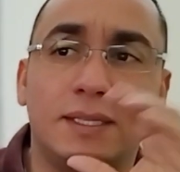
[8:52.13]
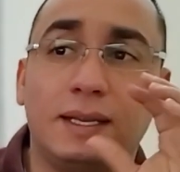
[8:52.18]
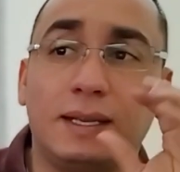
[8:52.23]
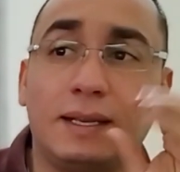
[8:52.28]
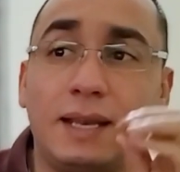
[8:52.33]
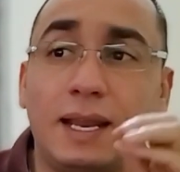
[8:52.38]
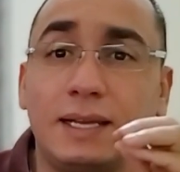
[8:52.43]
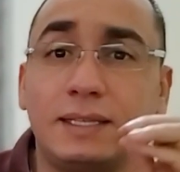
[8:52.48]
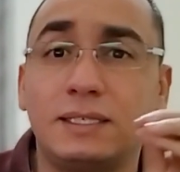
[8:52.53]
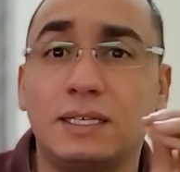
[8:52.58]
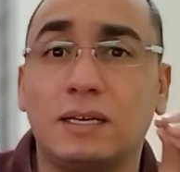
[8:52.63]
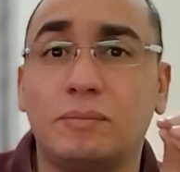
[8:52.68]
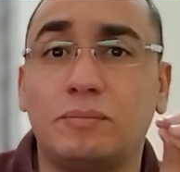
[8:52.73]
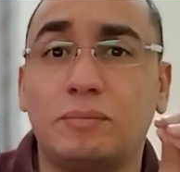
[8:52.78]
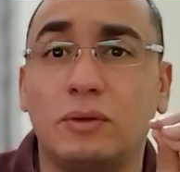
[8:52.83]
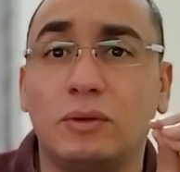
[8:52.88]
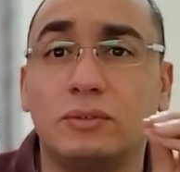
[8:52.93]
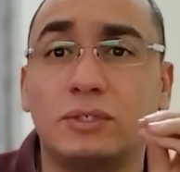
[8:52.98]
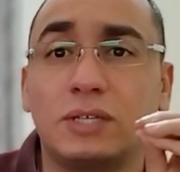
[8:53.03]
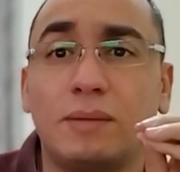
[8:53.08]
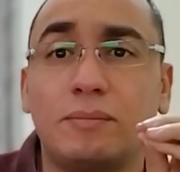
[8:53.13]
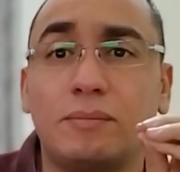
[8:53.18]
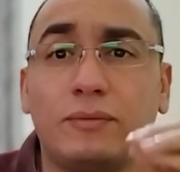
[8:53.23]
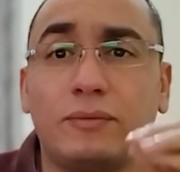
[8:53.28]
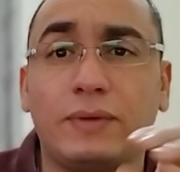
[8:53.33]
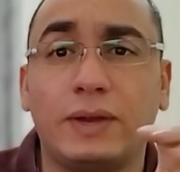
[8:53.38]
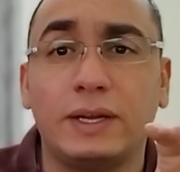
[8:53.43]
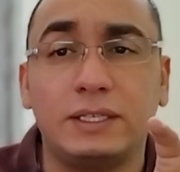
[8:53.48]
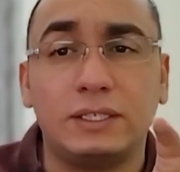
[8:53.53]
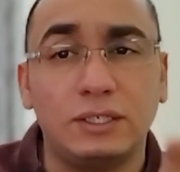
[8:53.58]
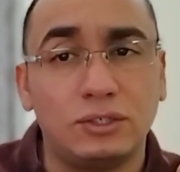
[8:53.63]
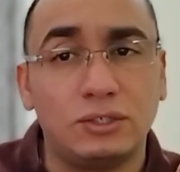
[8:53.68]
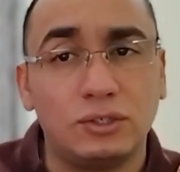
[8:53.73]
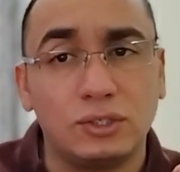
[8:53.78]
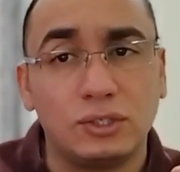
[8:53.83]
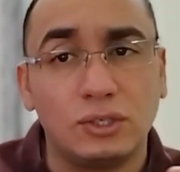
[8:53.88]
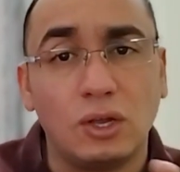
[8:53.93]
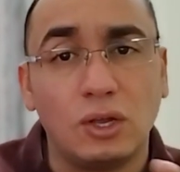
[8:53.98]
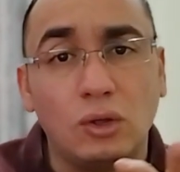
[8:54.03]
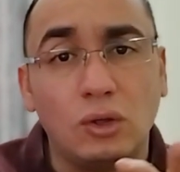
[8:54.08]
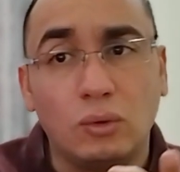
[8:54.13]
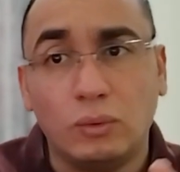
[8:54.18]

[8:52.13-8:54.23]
The eclectic approach can provide teachers